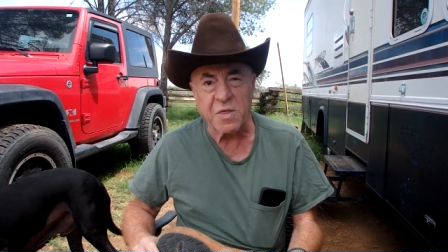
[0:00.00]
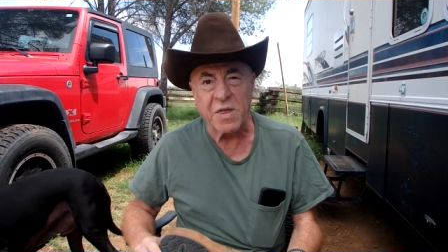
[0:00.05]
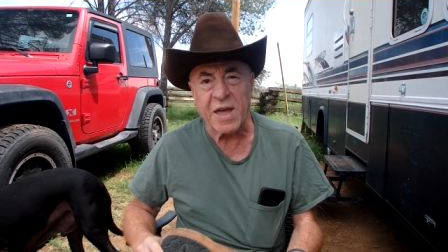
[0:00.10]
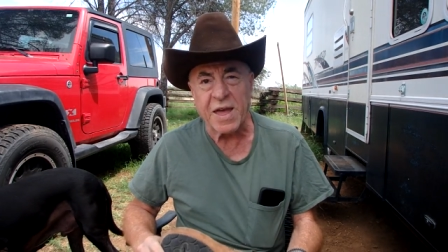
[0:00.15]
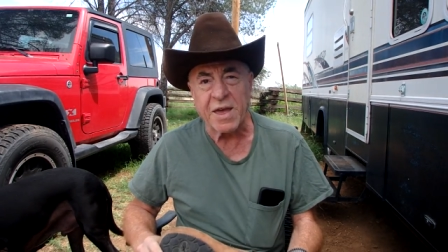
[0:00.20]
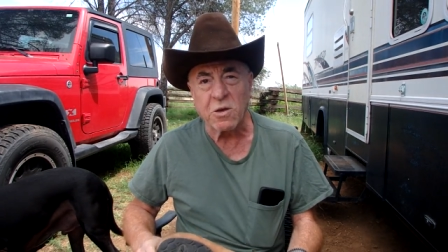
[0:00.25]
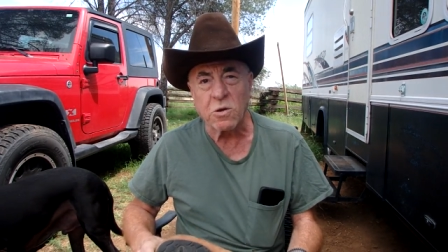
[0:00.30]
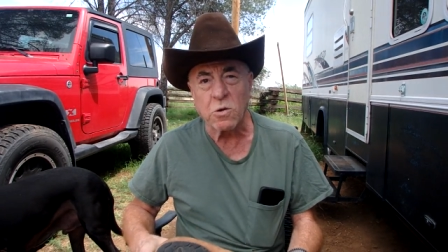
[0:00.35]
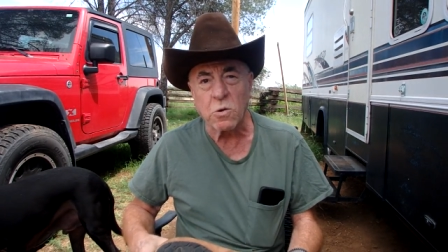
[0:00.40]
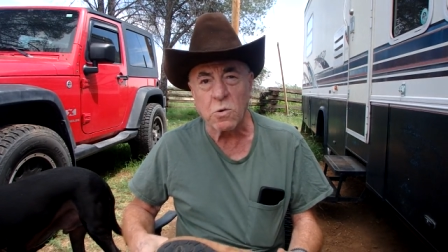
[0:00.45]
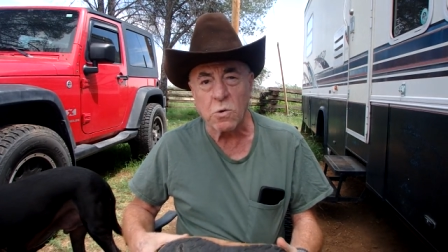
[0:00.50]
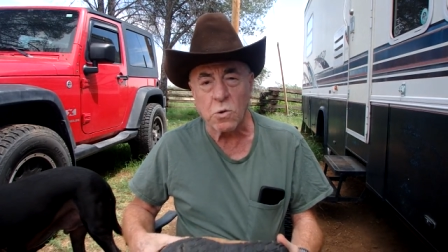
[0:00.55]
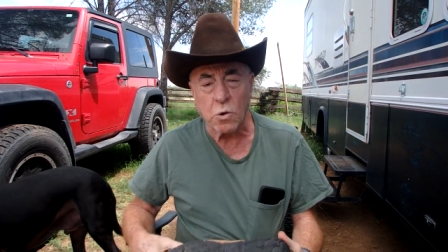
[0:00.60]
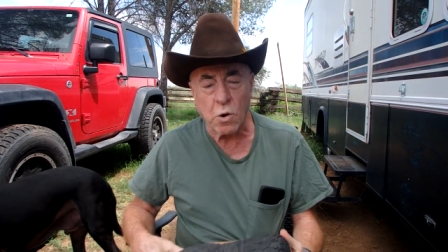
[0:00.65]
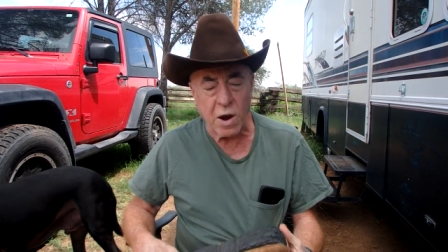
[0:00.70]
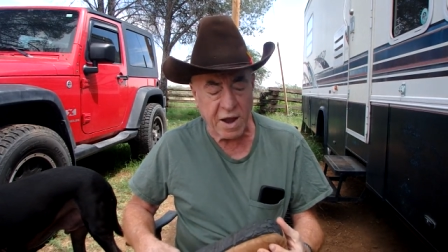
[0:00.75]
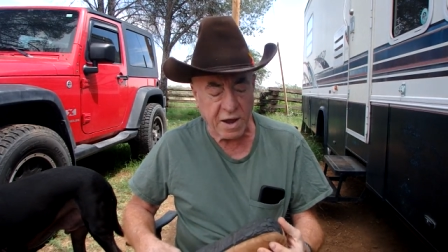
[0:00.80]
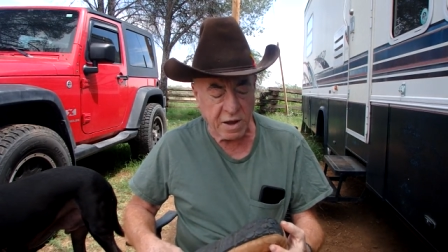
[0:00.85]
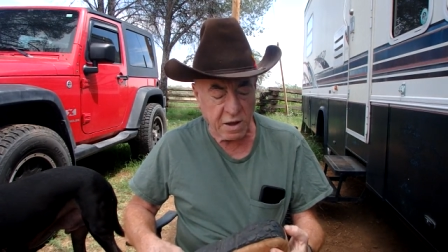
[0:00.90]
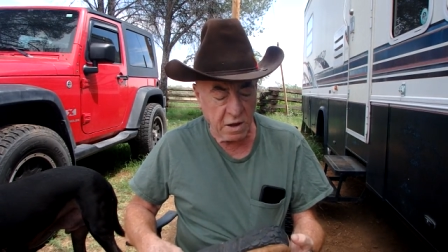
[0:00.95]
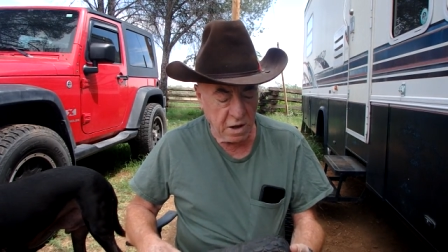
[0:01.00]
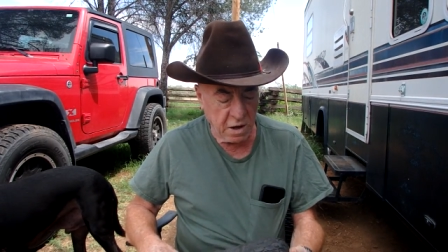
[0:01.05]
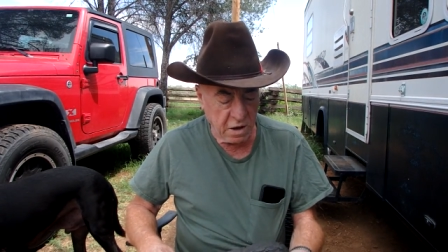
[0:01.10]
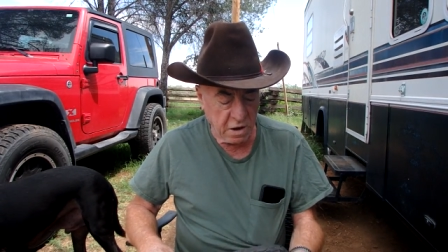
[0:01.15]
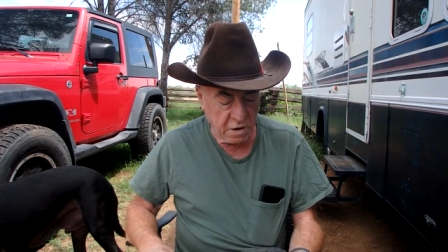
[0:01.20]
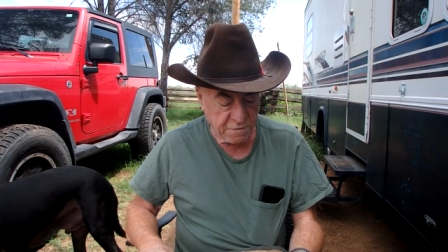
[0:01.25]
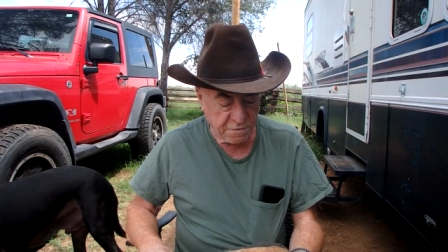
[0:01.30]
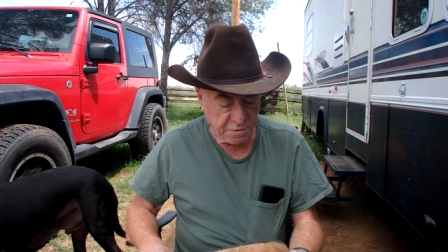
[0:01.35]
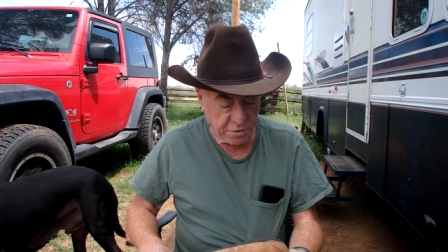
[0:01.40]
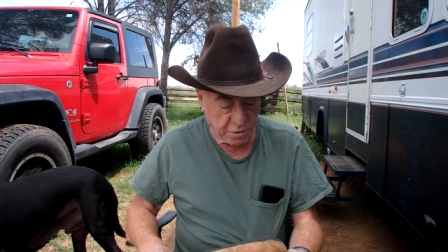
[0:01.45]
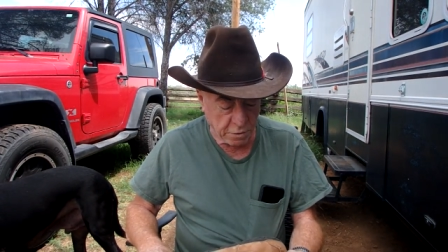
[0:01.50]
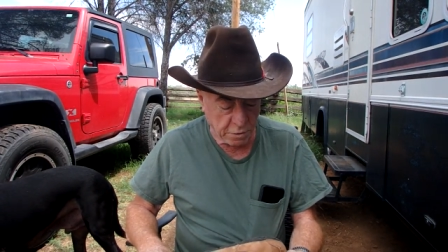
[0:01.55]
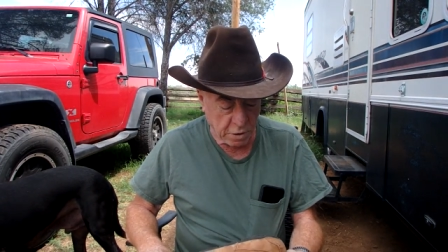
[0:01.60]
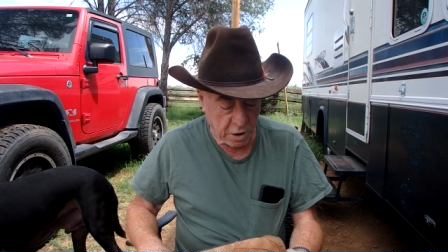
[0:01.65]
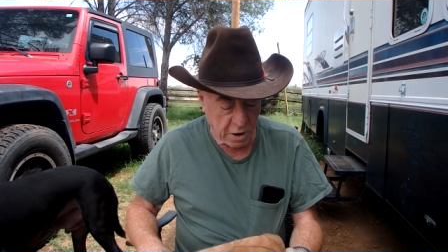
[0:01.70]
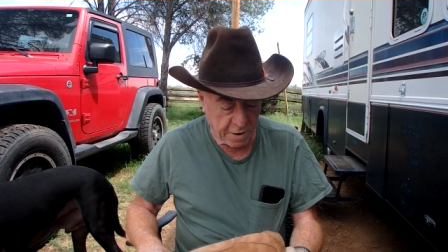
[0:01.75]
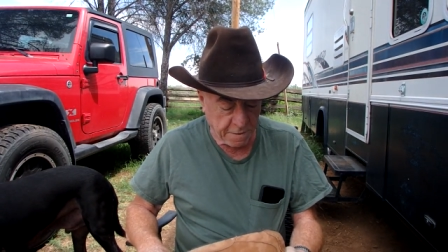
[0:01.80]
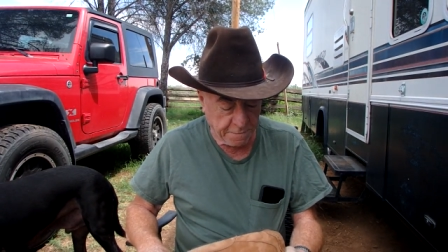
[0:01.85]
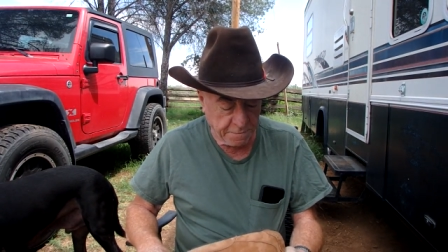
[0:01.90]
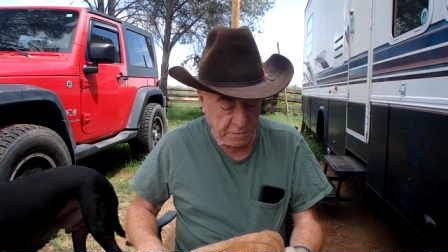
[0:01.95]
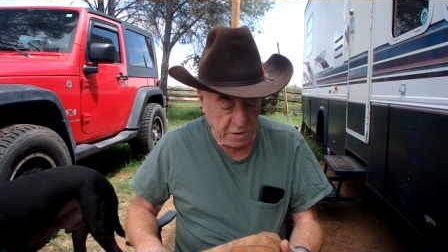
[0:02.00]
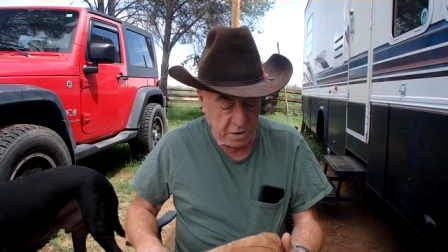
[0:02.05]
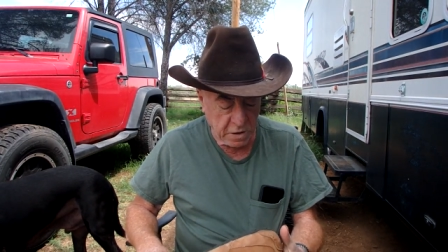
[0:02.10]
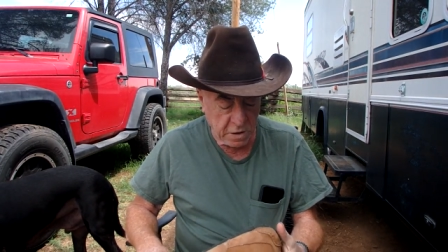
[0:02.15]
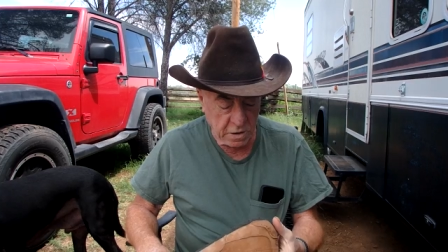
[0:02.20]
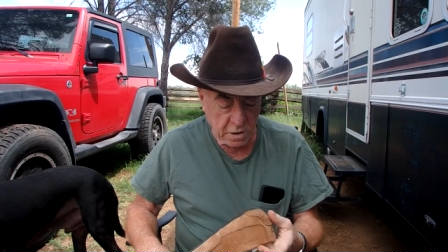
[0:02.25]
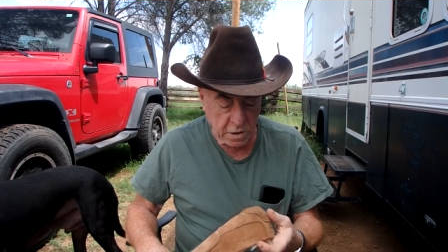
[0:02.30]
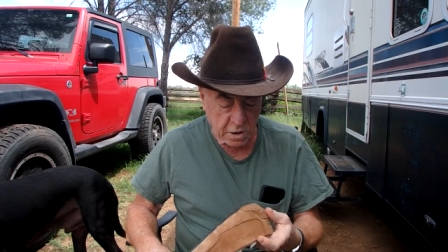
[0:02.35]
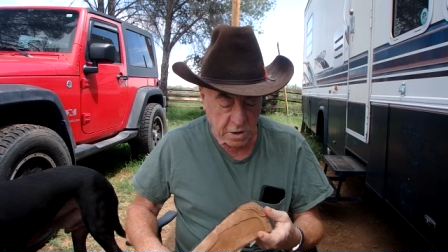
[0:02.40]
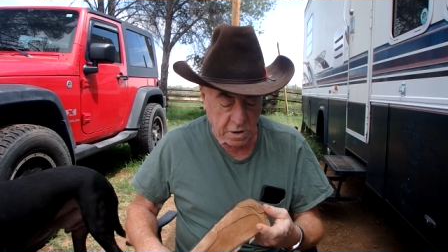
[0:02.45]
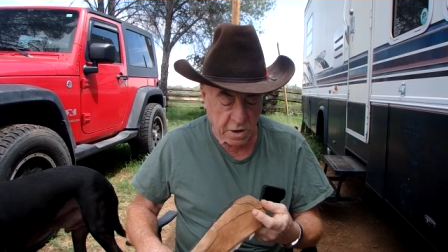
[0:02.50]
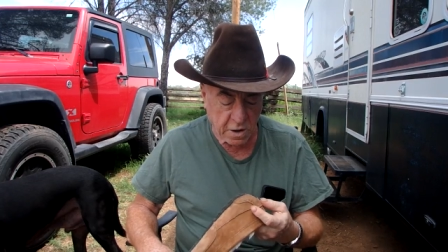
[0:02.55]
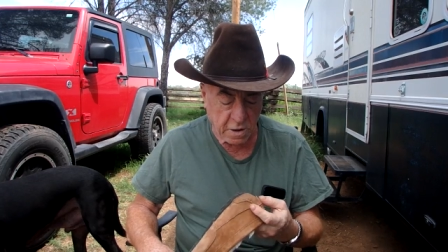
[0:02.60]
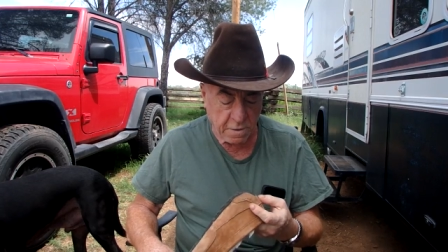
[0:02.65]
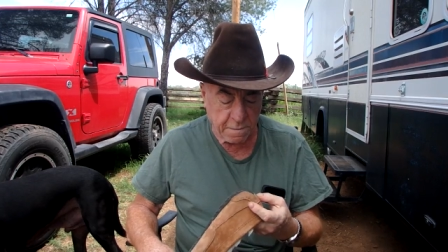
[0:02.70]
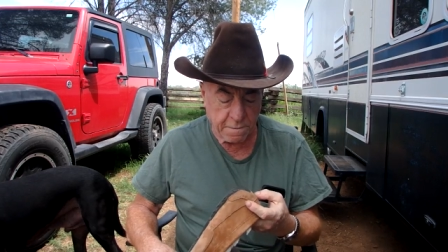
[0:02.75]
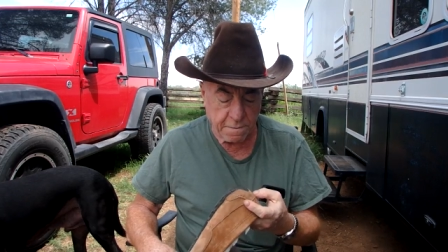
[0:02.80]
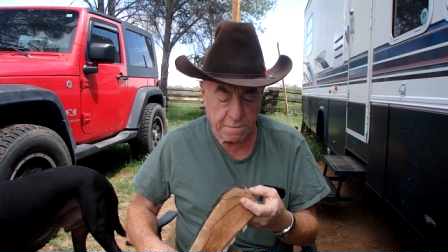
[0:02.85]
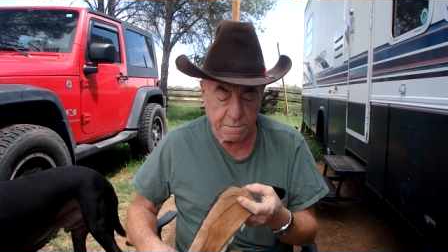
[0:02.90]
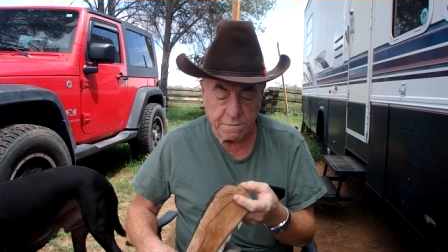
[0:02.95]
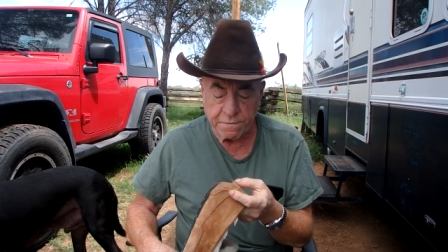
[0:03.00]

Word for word: Thank you, Craig, for um, um,